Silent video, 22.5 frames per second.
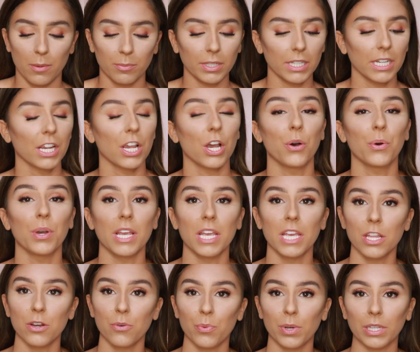I'm going to go
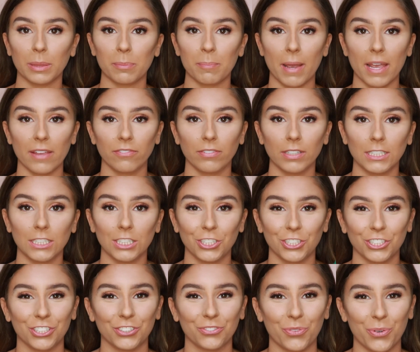in with my
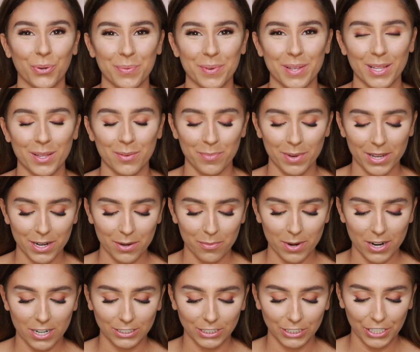Physicians Formula Butter
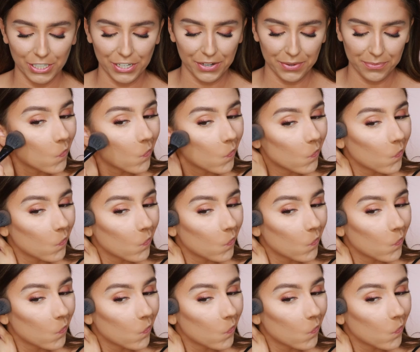Bronzer.